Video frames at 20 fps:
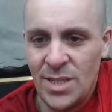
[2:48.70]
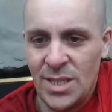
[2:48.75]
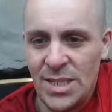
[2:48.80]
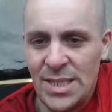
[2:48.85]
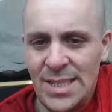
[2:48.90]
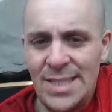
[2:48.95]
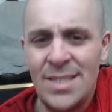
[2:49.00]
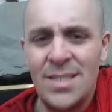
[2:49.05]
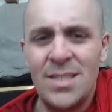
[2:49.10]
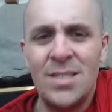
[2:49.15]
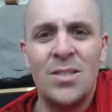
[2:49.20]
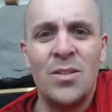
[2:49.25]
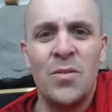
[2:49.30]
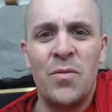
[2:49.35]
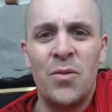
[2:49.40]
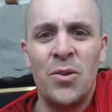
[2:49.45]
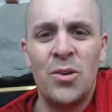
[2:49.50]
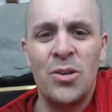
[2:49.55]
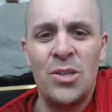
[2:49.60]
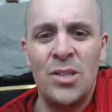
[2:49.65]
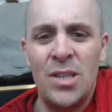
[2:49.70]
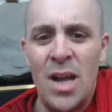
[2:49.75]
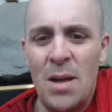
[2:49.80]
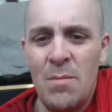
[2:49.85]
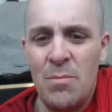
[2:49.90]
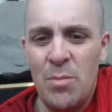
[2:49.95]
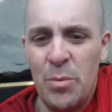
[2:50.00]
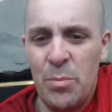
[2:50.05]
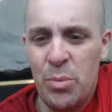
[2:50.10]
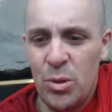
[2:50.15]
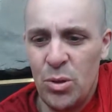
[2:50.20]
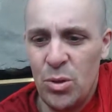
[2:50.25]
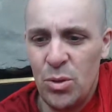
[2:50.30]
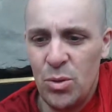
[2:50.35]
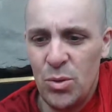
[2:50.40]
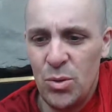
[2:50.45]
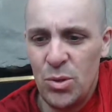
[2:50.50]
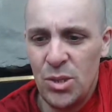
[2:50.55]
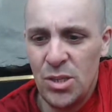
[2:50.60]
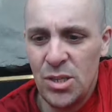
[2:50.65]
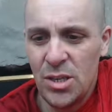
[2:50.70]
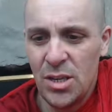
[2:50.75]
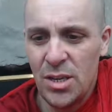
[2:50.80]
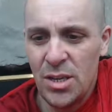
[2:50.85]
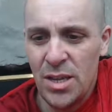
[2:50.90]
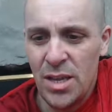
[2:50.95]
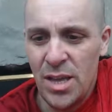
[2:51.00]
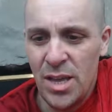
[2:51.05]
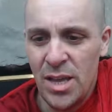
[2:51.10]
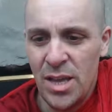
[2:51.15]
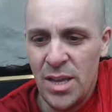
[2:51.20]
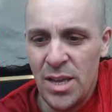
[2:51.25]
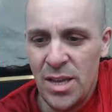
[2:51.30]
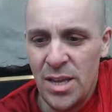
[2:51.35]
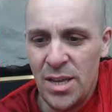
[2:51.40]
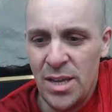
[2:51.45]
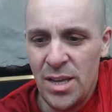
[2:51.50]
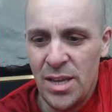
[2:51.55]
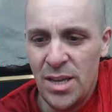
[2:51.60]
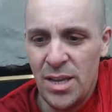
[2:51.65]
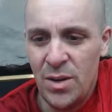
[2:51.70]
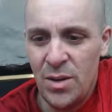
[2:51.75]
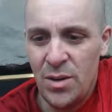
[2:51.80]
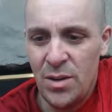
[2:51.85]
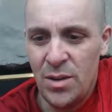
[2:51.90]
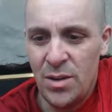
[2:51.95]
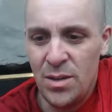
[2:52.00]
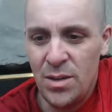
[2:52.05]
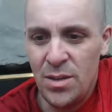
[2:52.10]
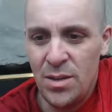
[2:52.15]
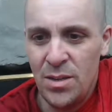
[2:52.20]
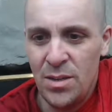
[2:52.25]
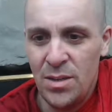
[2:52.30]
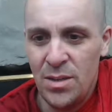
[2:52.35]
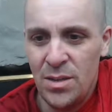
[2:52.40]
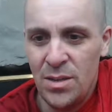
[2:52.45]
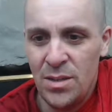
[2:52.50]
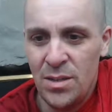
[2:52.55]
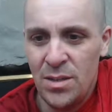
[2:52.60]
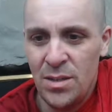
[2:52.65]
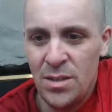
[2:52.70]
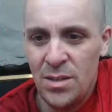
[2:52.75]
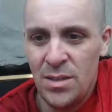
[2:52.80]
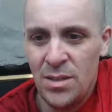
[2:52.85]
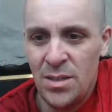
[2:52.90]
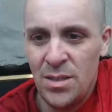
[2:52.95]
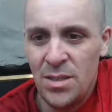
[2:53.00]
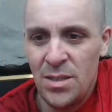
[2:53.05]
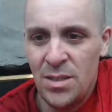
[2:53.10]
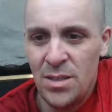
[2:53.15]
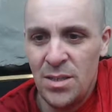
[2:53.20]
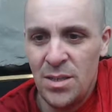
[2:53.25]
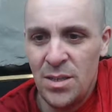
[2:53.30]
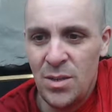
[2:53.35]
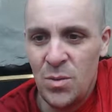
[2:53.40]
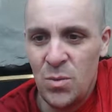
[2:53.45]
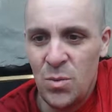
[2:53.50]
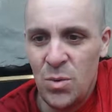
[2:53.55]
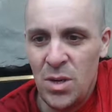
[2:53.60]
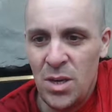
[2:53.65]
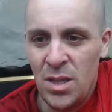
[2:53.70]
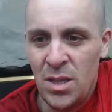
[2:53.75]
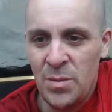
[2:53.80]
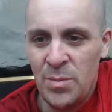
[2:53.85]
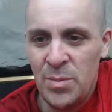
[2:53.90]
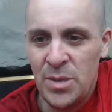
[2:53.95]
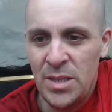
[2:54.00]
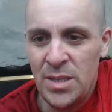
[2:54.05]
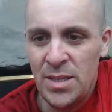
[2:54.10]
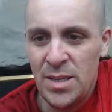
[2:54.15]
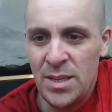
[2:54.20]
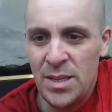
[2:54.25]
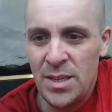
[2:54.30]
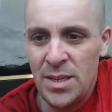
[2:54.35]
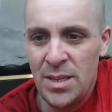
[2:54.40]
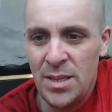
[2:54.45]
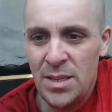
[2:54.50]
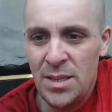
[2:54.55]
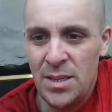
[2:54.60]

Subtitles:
This is the first Dhammapalooza in what? Let me see.